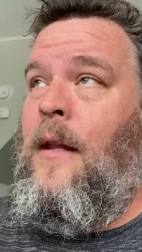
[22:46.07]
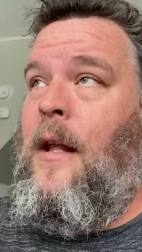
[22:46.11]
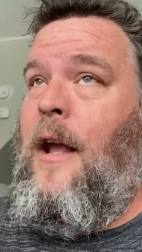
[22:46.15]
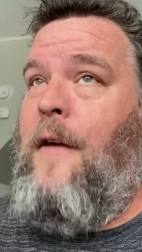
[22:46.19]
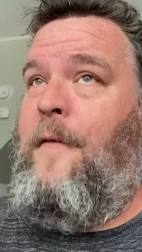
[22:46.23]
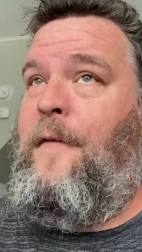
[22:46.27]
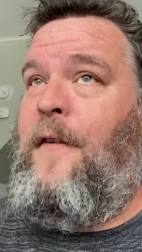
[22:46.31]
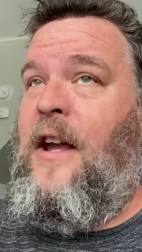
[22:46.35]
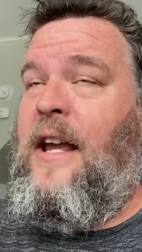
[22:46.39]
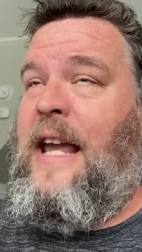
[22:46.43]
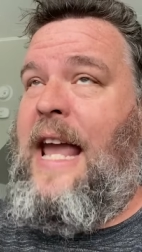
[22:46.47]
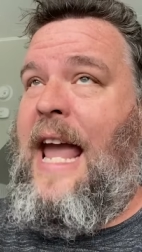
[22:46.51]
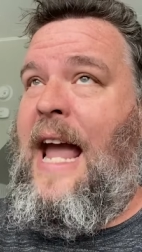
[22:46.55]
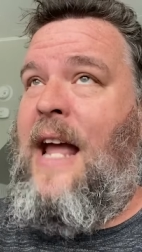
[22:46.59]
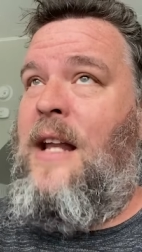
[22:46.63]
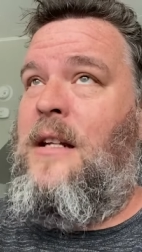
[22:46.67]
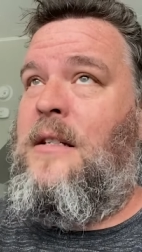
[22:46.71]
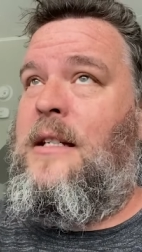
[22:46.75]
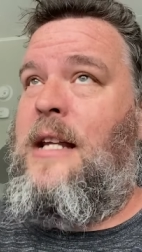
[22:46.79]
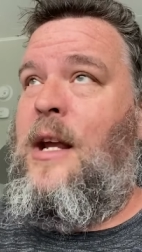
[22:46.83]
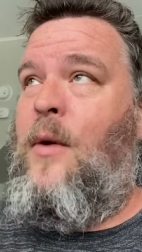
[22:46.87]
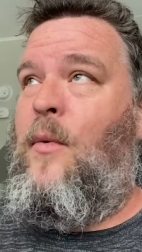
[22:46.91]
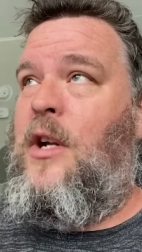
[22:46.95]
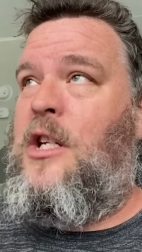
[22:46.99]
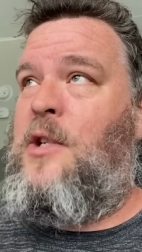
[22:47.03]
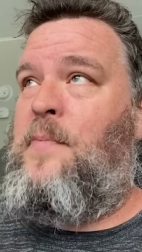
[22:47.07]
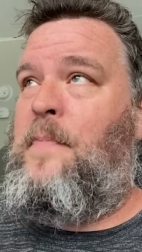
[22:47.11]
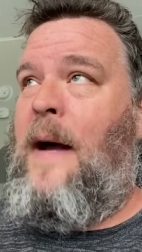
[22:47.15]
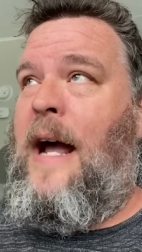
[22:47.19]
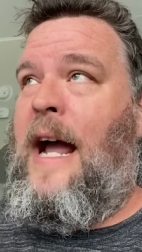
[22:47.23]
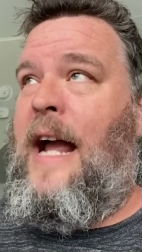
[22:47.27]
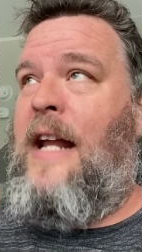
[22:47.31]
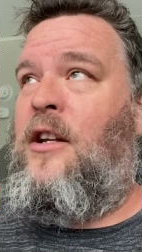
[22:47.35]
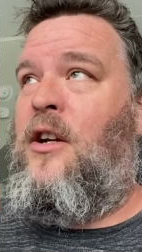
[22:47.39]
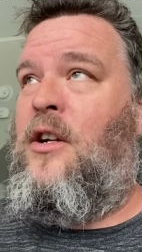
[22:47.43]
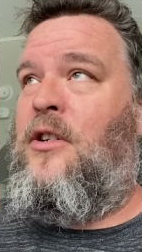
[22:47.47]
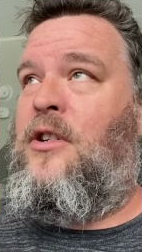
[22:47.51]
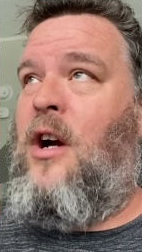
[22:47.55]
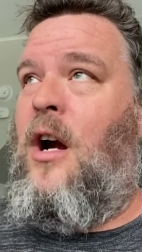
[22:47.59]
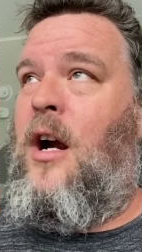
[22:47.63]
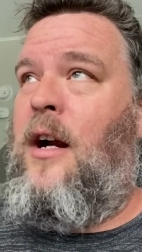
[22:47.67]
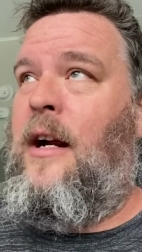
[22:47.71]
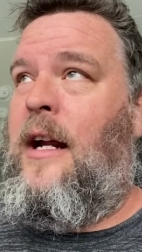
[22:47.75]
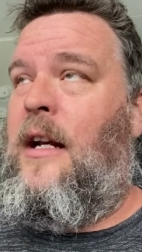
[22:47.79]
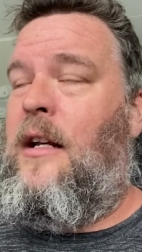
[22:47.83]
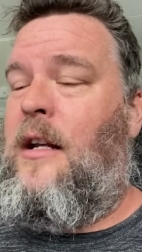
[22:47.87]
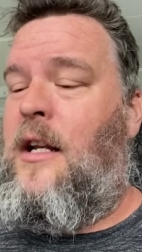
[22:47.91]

If you can't see what's behind your target,